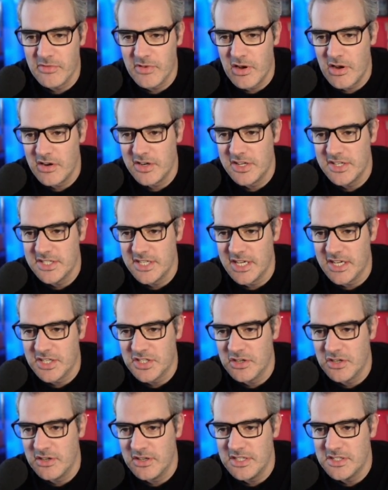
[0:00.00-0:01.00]

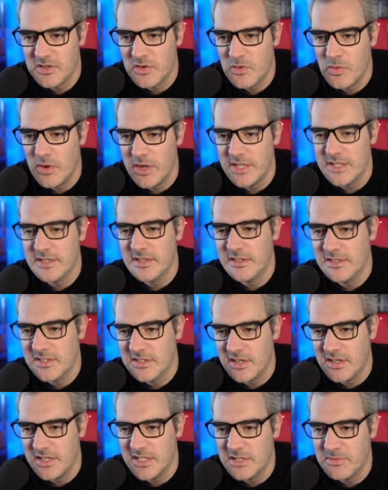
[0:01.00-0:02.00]
architecture is quite a
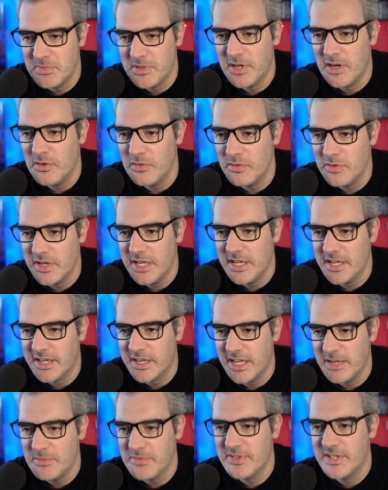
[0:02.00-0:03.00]
sight to behold in a
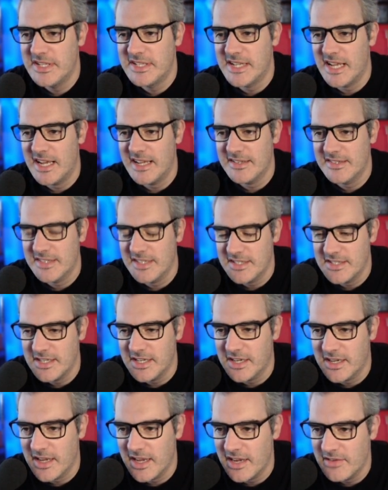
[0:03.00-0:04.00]
game of this
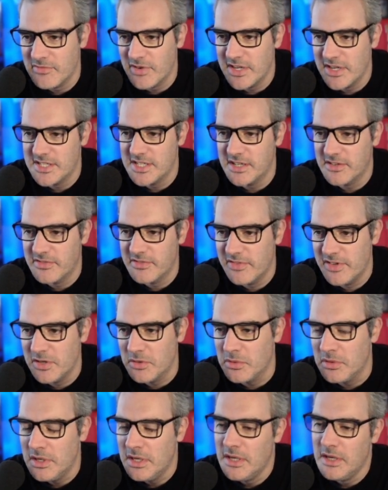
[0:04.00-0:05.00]
aesthetic and racing
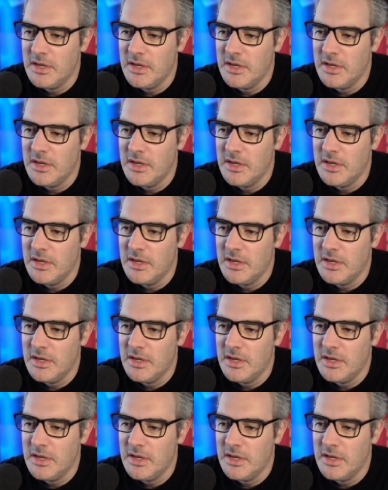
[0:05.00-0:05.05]
feel.